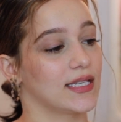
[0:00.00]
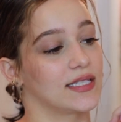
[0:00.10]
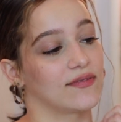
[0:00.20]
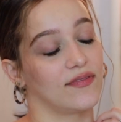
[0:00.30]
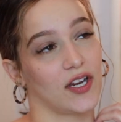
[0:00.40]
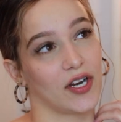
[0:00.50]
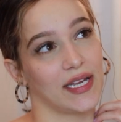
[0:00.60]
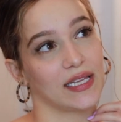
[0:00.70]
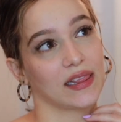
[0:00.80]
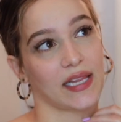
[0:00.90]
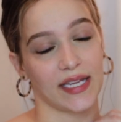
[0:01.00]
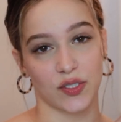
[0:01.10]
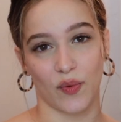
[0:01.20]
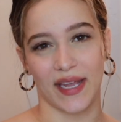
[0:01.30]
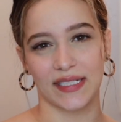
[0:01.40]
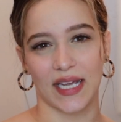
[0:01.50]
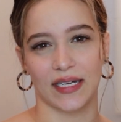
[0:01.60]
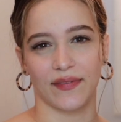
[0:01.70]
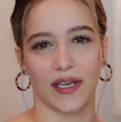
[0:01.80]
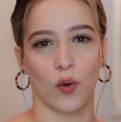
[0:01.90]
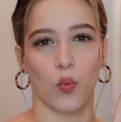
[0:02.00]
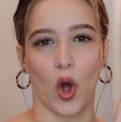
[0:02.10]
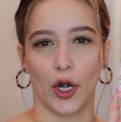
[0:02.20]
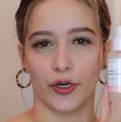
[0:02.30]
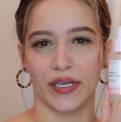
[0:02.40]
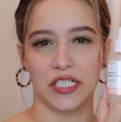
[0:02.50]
It's very lightweight, kind of like a watery